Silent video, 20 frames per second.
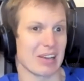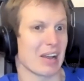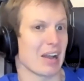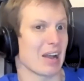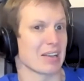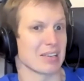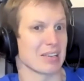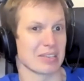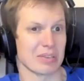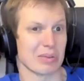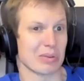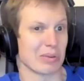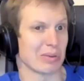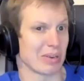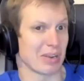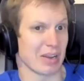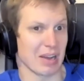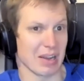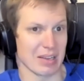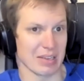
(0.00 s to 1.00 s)
as good
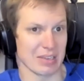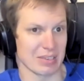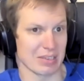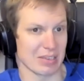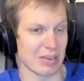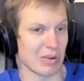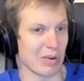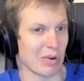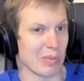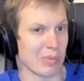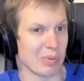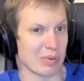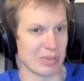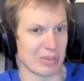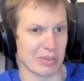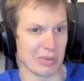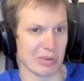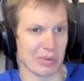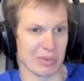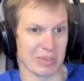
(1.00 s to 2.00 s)
as open
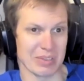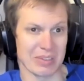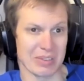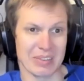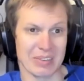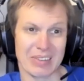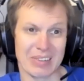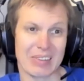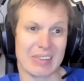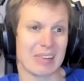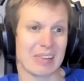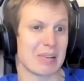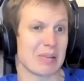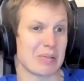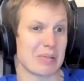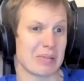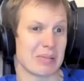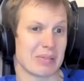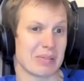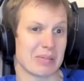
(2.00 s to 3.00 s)
source.
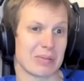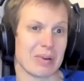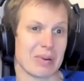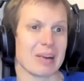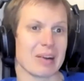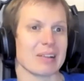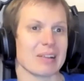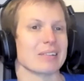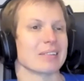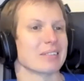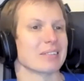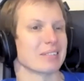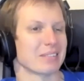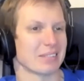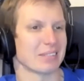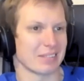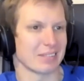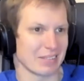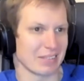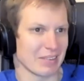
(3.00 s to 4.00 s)
Well,
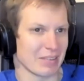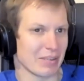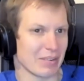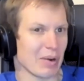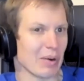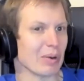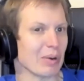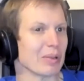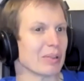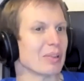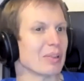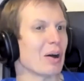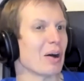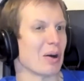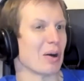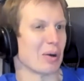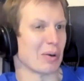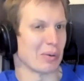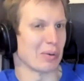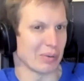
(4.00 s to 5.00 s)
we all
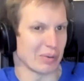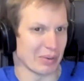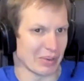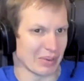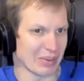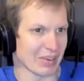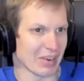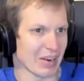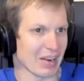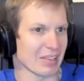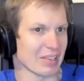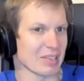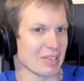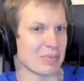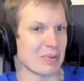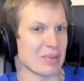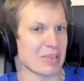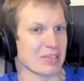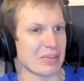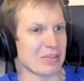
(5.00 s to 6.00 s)
know, right?
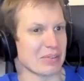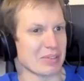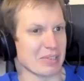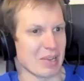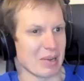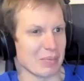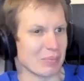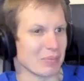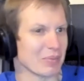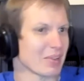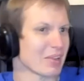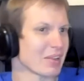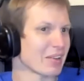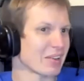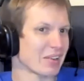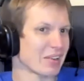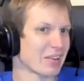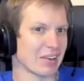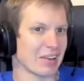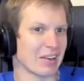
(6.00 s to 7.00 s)
Especially with some
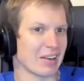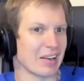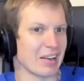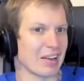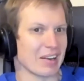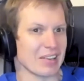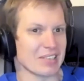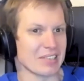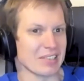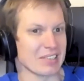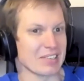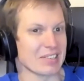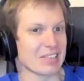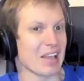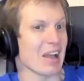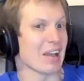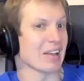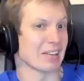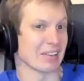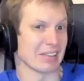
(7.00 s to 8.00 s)
recent
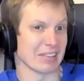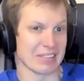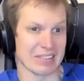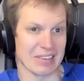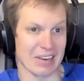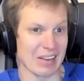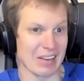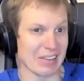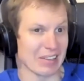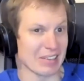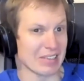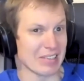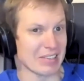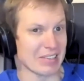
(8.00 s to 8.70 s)
scandals, right? It's